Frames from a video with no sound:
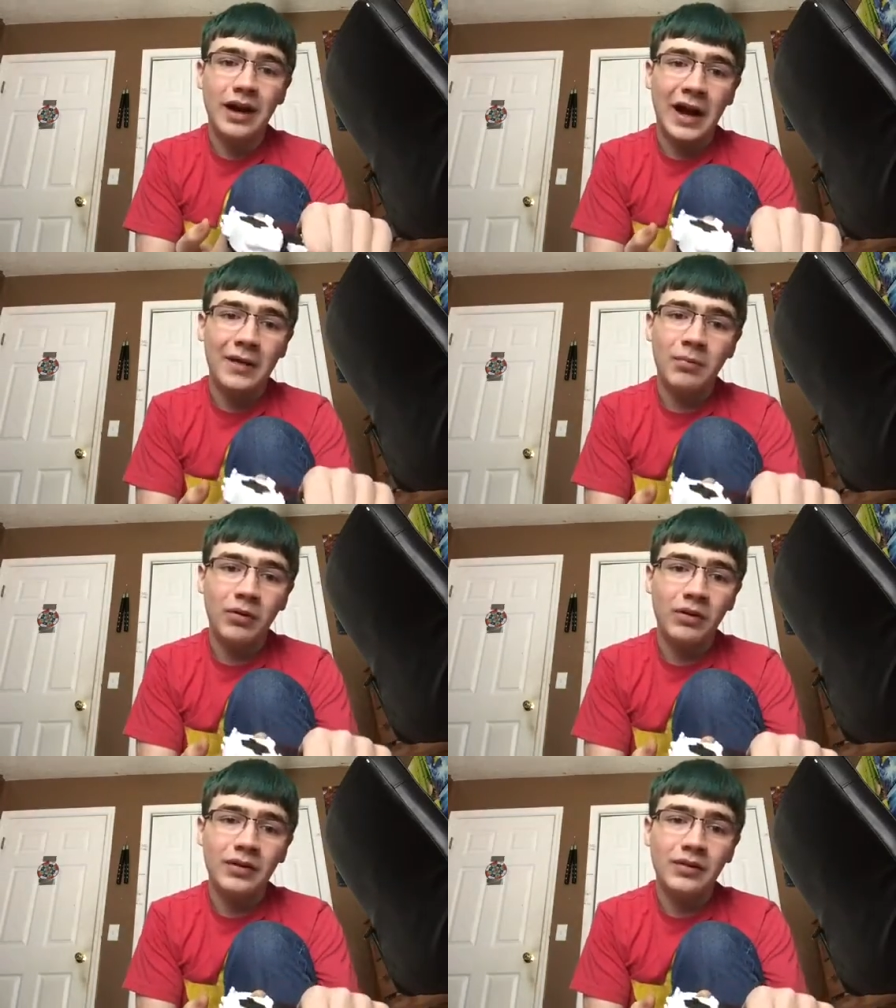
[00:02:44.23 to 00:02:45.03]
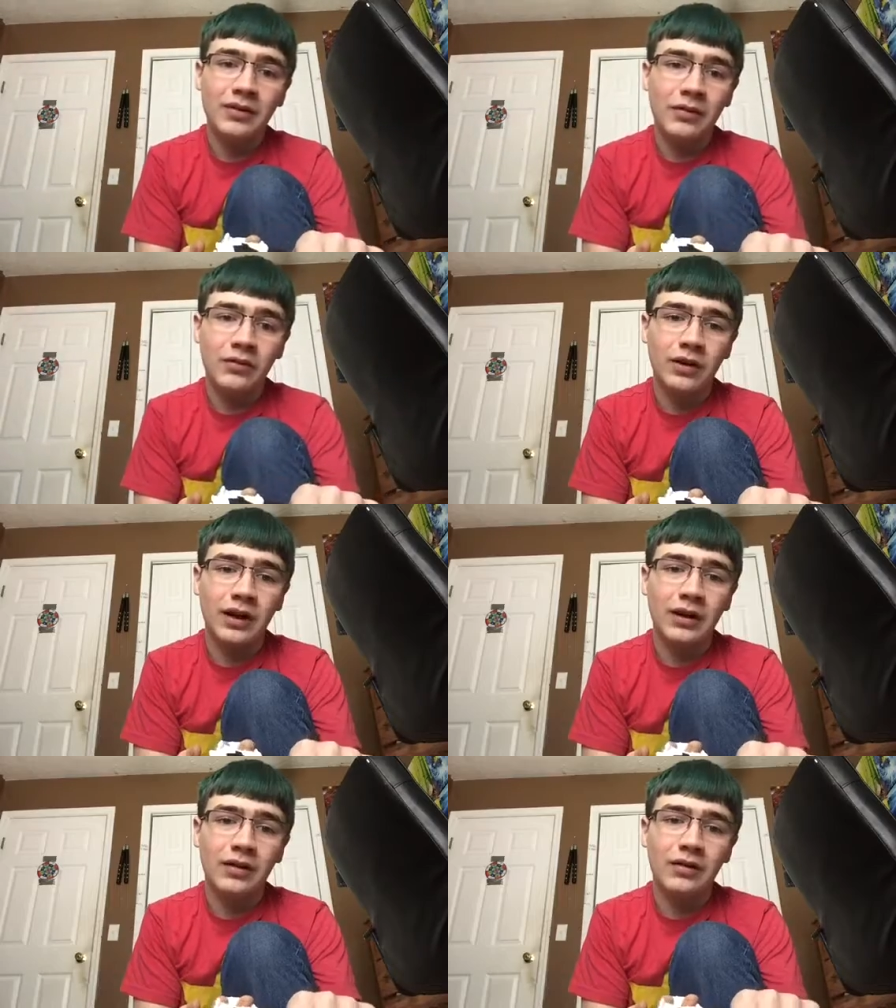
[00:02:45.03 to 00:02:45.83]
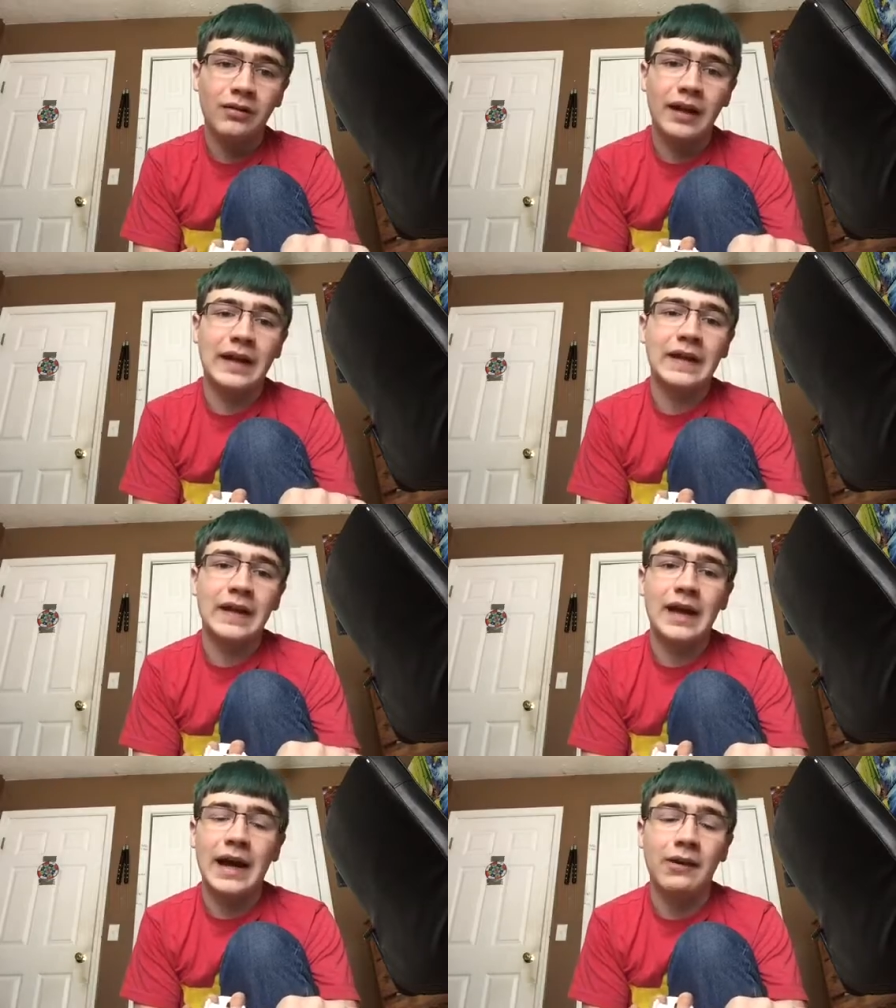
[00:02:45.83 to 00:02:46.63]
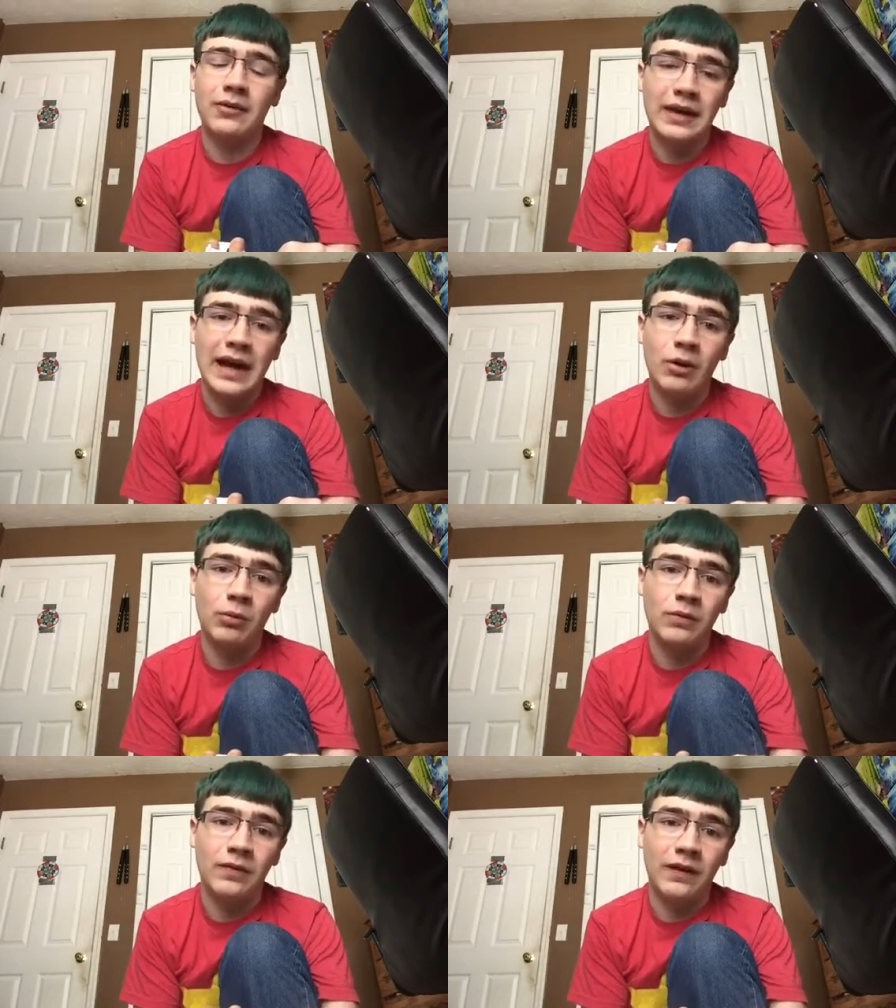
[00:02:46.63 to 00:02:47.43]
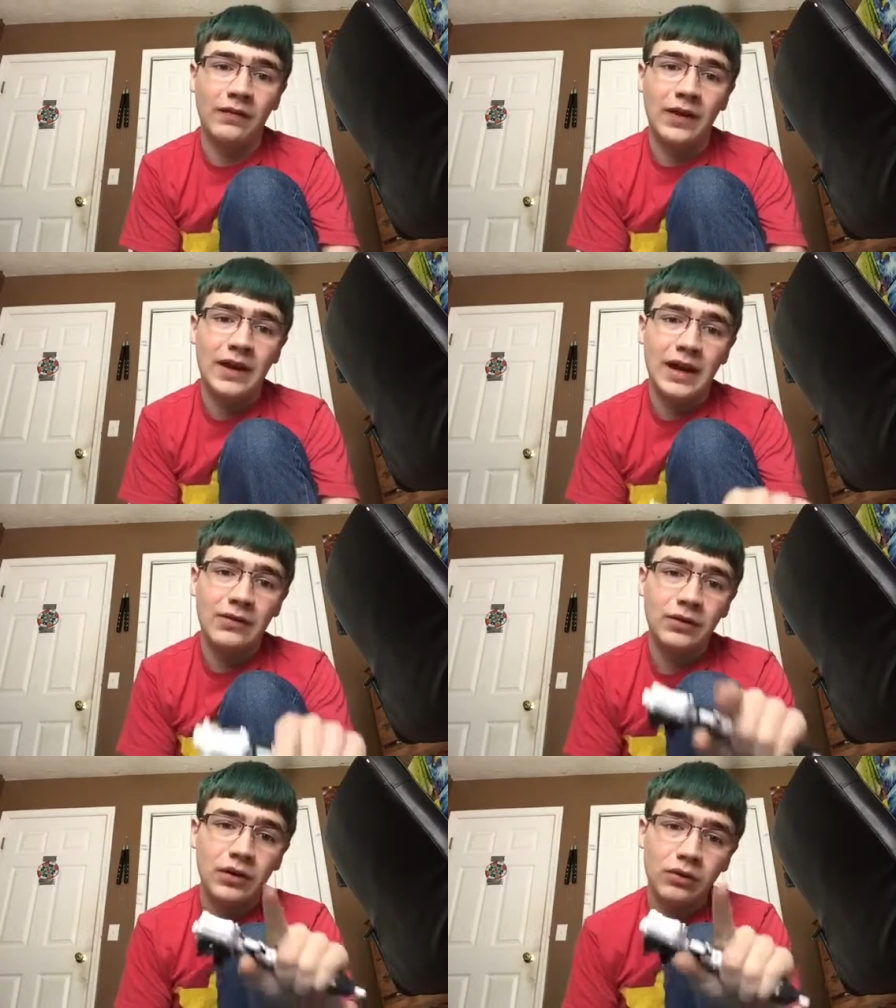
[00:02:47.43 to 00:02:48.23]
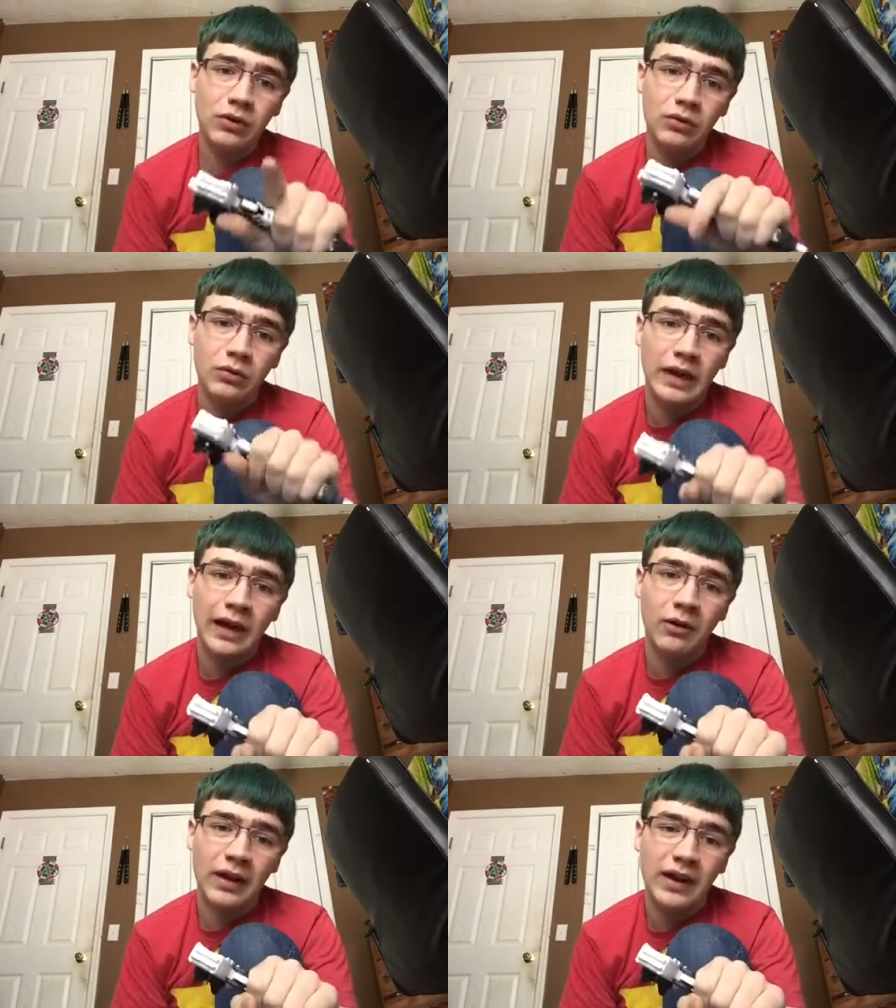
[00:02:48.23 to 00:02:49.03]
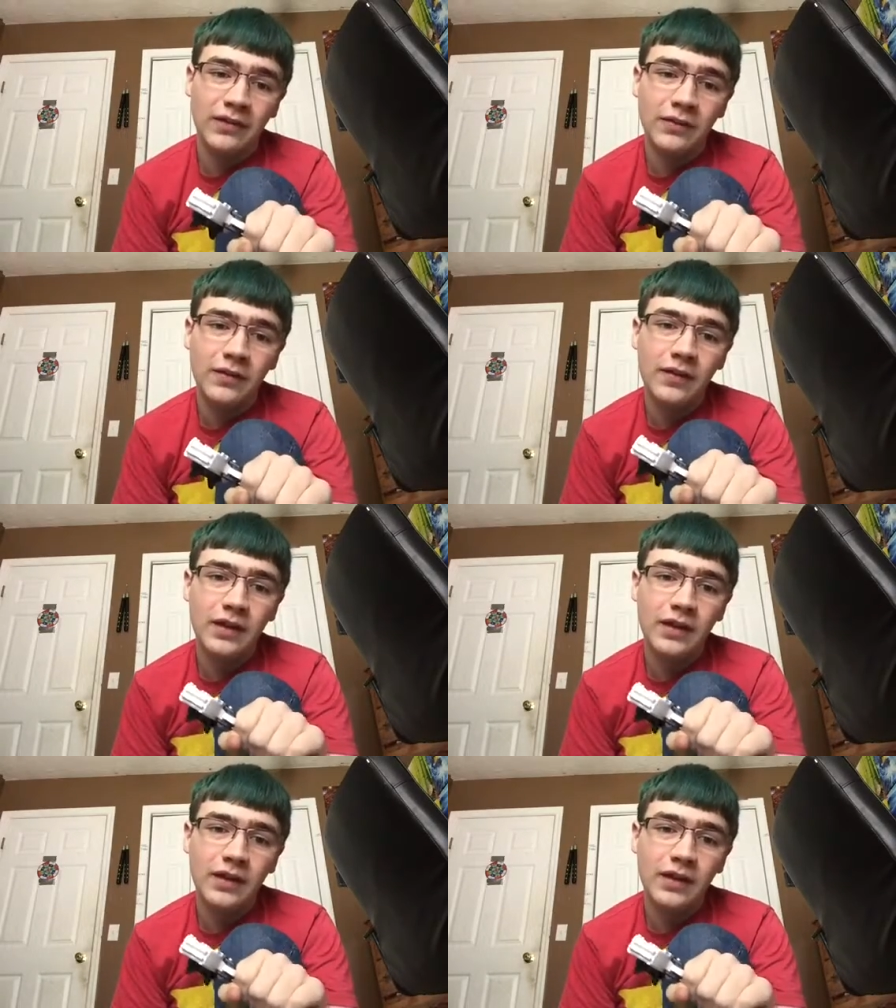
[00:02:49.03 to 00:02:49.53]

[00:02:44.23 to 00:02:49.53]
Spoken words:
I pull the string like how Gao does it. And if you don't know who Gao is,